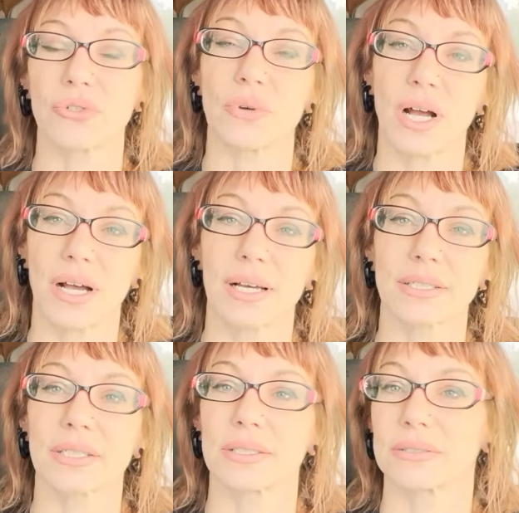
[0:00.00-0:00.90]
too
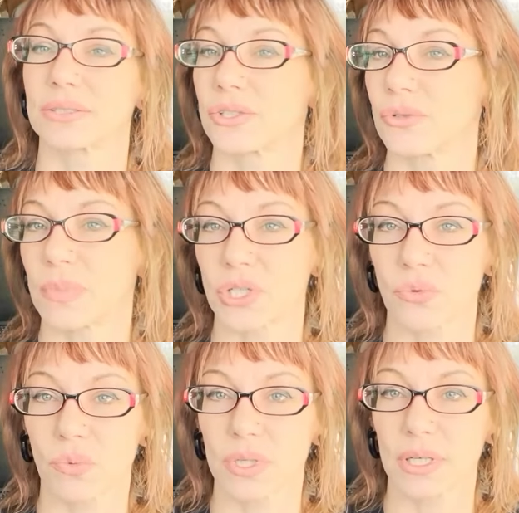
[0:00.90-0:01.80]
hot, too
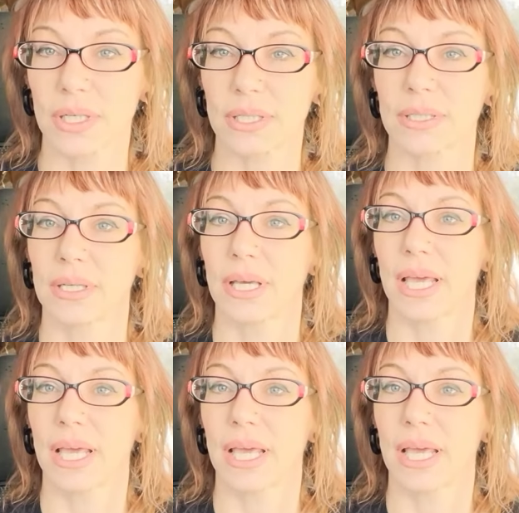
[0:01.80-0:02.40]
much work,